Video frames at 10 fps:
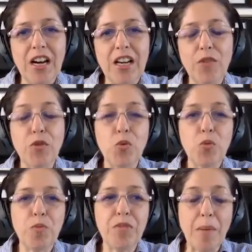If you
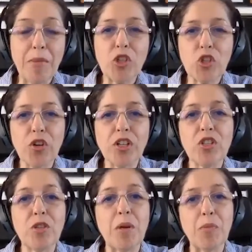demonstrate
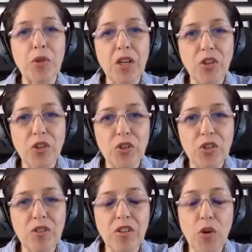to the people that you're,
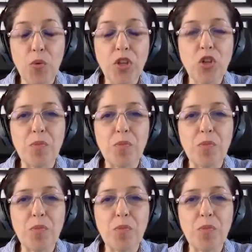within your